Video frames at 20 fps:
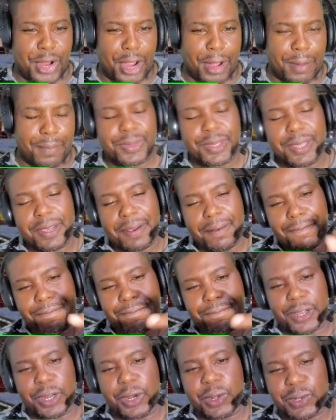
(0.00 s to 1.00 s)
Follow us
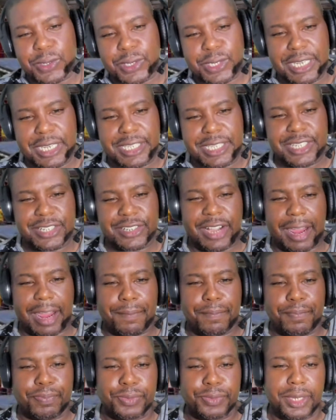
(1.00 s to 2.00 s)
on Instagram.
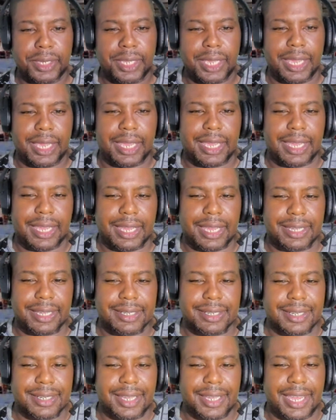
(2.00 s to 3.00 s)

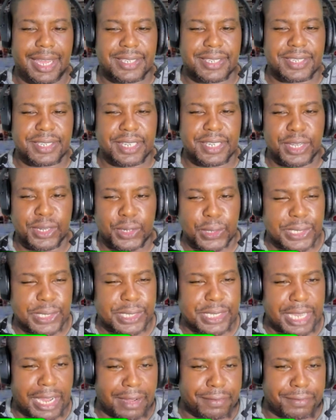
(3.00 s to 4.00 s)
It's good stuff,
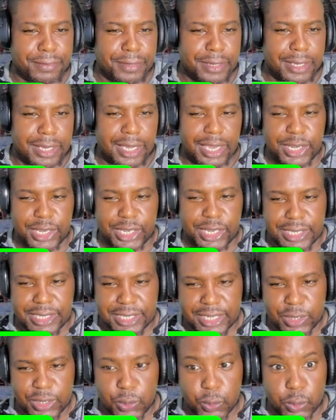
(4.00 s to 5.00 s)
and you can see what's
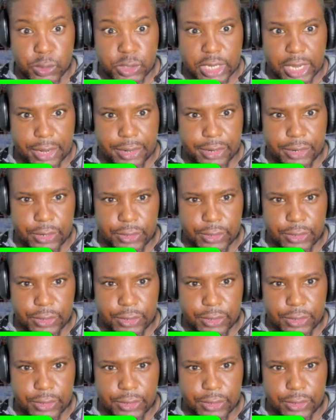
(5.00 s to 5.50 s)
going on